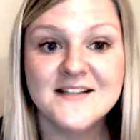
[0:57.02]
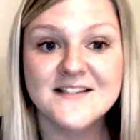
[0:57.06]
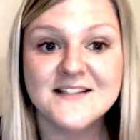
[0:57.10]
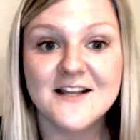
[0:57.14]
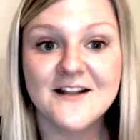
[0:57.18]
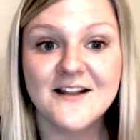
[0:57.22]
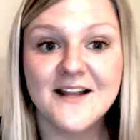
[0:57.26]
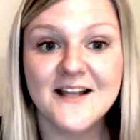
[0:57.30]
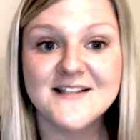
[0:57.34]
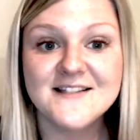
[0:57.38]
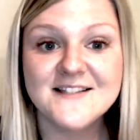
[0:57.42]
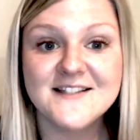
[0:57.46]

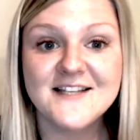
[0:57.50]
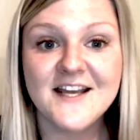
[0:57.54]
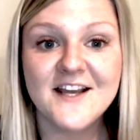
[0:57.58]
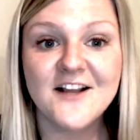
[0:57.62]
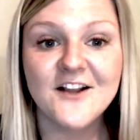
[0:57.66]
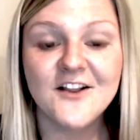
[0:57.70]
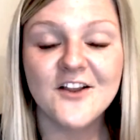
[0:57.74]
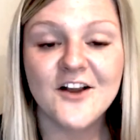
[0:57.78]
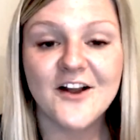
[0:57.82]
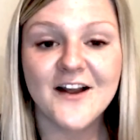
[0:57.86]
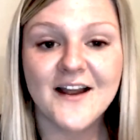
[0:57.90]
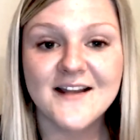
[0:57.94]
So let's
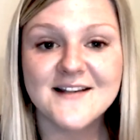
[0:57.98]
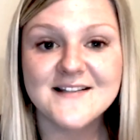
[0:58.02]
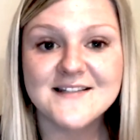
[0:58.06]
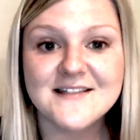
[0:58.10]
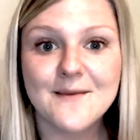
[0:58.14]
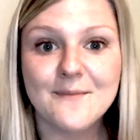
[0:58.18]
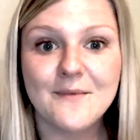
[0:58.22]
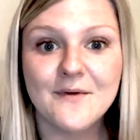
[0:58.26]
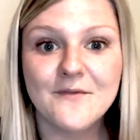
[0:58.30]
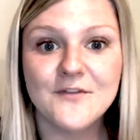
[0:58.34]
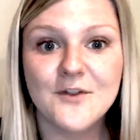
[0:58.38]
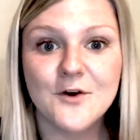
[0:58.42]
take a look at
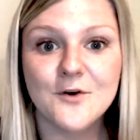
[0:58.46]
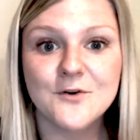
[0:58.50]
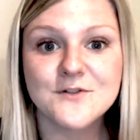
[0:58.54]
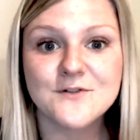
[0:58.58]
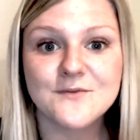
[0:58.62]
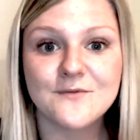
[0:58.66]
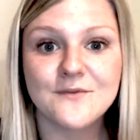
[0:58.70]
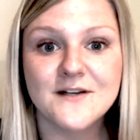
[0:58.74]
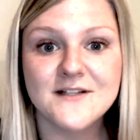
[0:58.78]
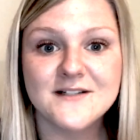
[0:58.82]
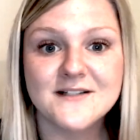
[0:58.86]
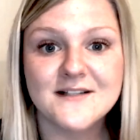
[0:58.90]
some of
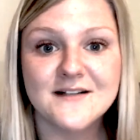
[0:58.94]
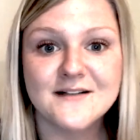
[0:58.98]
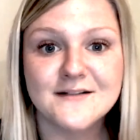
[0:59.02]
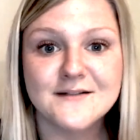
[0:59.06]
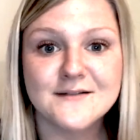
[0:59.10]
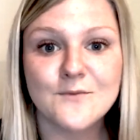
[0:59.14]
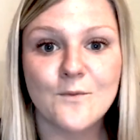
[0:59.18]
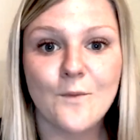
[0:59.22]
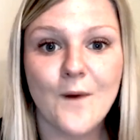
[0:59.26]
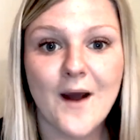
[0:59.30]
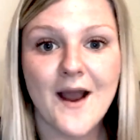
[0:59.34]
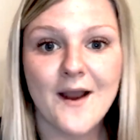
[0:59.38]
those
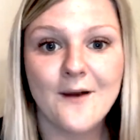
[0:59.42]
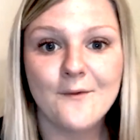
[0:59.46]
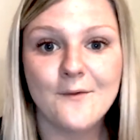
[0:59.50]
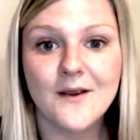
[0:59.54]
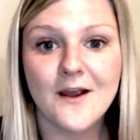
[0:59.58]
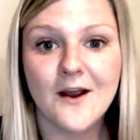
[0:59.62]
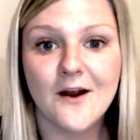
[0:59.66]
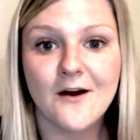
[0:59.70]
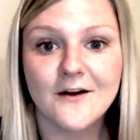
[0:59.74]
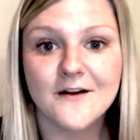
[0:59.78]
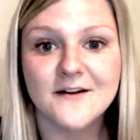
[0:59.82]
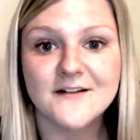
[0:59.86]
reasons why
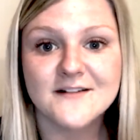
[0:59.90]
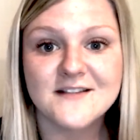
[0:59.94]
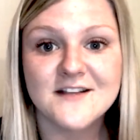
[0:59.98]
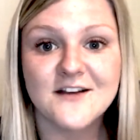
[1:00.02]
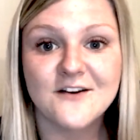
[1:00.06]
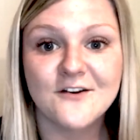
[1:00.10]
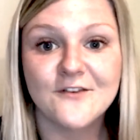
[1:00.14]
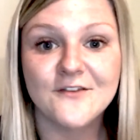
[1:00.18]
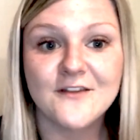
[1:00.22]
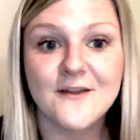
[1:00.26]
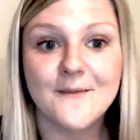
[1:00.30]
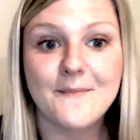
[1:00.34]
we are
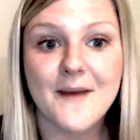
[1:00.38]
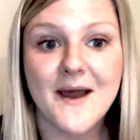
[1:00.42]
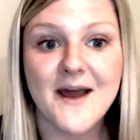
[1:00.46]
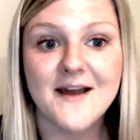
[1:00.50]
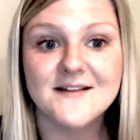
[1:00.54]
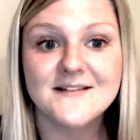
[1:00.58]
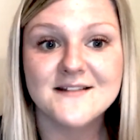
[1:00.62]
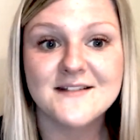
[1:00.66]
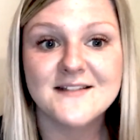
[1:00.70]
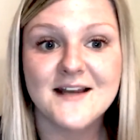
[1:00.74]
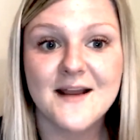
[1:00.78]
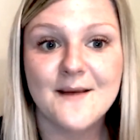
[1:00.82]
considered the
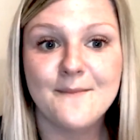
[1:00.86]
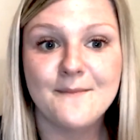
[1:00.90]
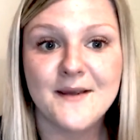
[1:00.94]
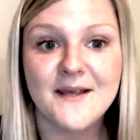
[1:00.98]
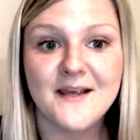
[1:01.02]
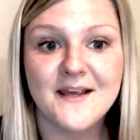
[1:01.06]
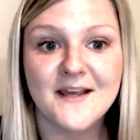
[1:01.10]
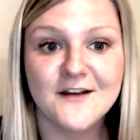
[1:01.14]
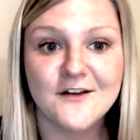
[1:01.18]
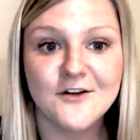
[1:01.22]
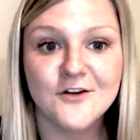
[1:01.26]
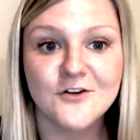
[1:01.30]
best and
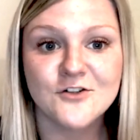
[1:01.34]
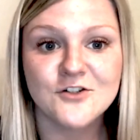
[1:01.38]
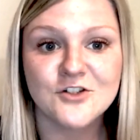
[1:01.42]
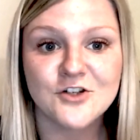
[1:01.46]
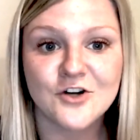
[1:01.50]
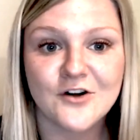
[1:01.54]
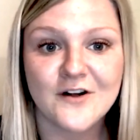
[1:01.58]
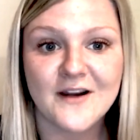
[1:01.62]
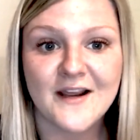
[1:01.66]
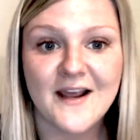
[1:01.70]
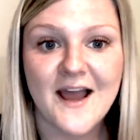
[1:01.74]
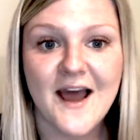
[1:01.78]
begin your
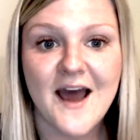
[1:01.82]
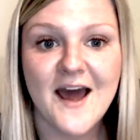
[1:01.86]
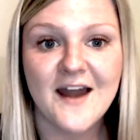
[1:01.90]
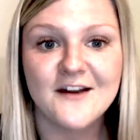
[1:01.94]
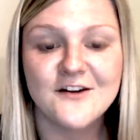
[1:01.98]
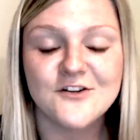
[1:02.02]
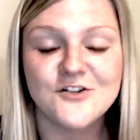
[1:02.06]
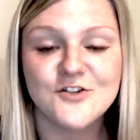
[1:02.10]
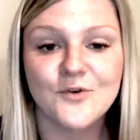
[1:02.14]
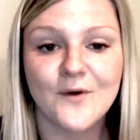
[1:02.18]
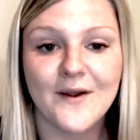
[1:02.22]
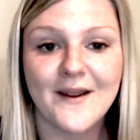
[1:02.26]
journey on
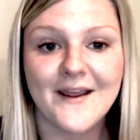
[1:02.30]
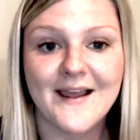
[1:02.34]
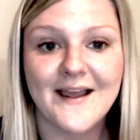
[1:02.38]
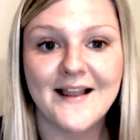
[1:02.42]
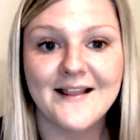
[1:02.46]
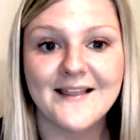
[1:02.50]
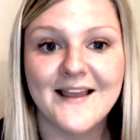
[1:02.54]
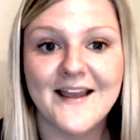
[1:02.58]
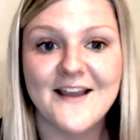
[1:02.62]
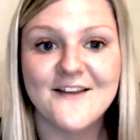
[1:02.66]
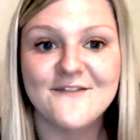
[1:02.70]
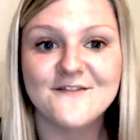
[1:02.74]
enjoying
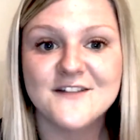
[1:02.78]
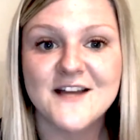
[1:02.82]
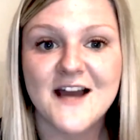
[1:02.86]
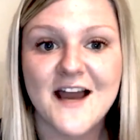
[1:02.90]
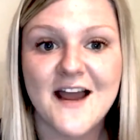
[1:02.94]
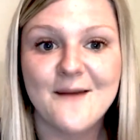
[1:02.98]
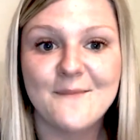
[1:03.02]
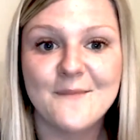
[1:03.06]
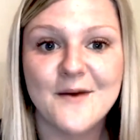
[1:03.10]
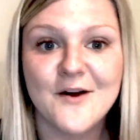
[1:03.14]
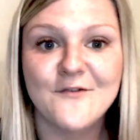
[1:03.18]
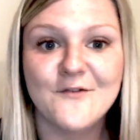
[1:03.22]
a
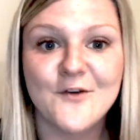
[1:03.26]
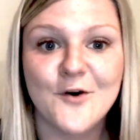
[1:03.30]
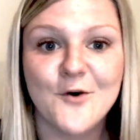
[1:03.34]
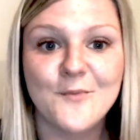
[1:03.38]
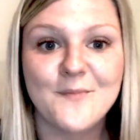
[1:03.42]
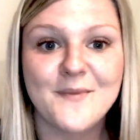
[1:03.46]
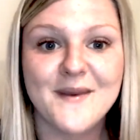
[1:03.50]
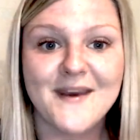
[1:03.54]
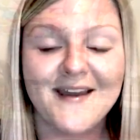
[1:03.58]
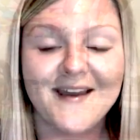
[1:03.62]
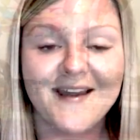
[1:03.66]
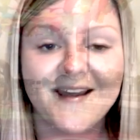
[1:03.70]
lifetime of
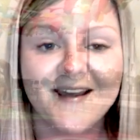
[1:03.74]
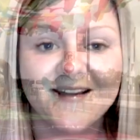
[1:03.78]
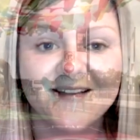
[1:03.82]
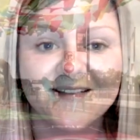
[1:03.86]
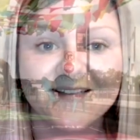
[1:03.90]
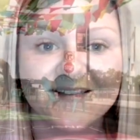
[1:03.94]
obedience.